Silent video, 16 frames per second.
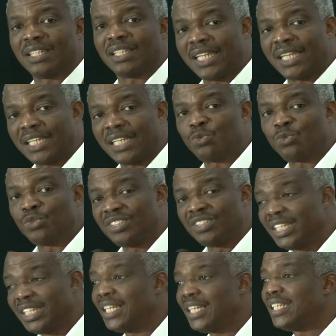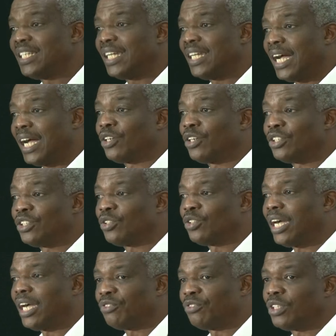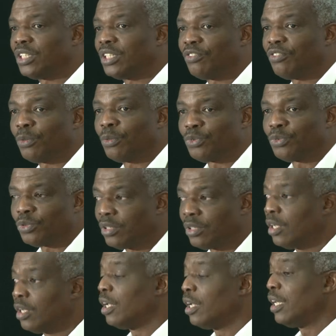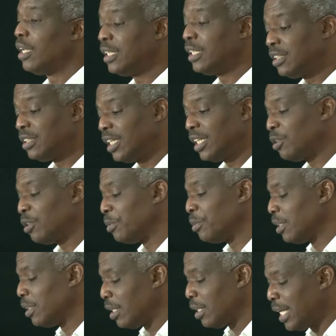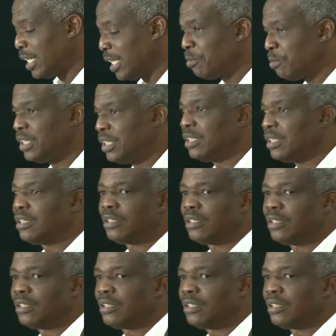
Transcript: that we really are going to have to live up to. Ladies and gentlemen, let me